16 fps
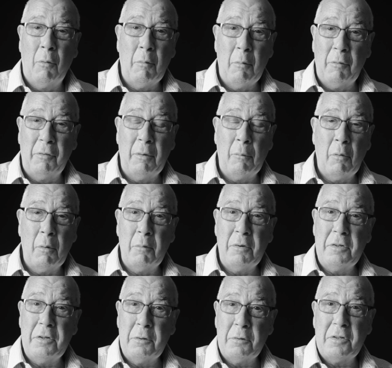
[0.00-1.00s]
we moved in, we were
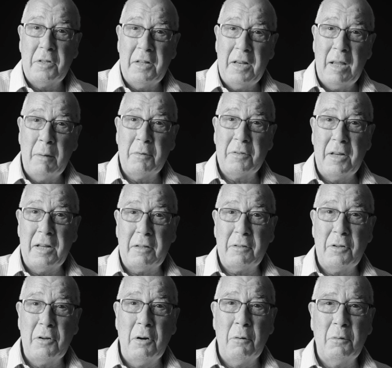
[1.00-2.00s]
introduced to the neighbours
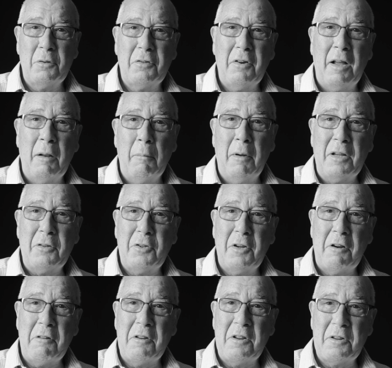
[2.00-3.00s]
next door, Trial by
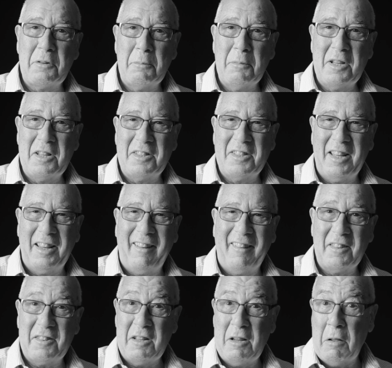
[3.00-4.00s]
Sherry's, you might say,
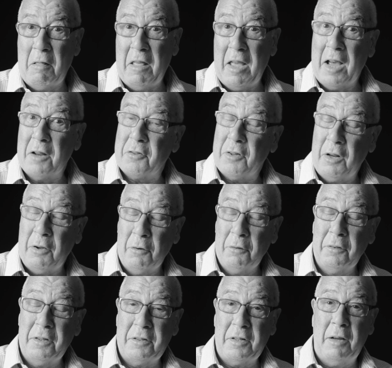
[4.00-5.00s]
because they actually
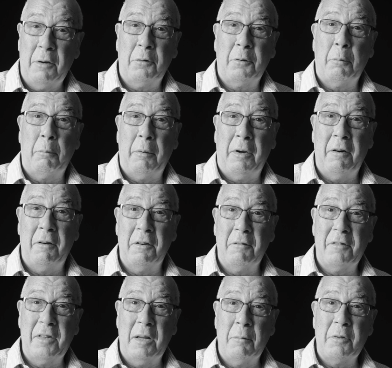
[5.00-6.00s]
owned this house for a period
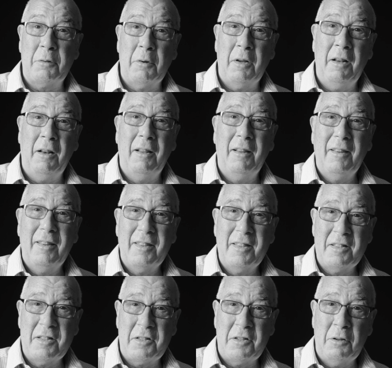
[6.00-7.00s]
of time as well,
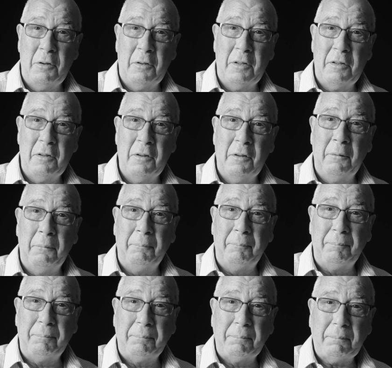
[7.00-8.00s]
and sold it on.
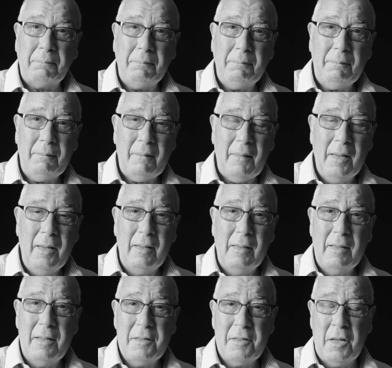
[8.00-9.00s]

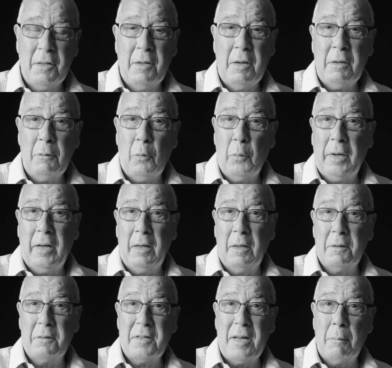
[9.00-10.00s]
So they quickly
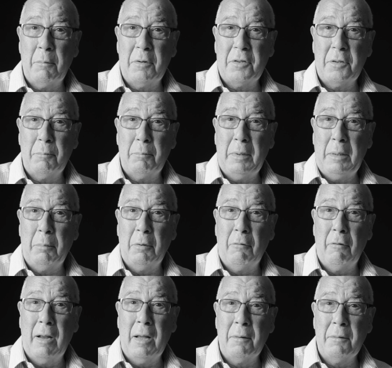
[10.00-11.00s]
established people
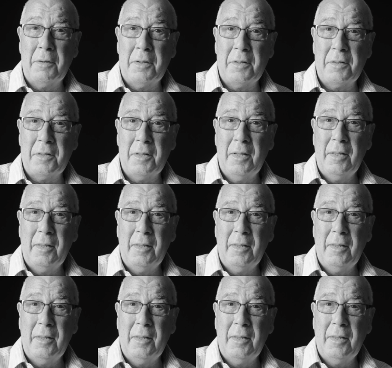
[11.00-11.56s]
around us.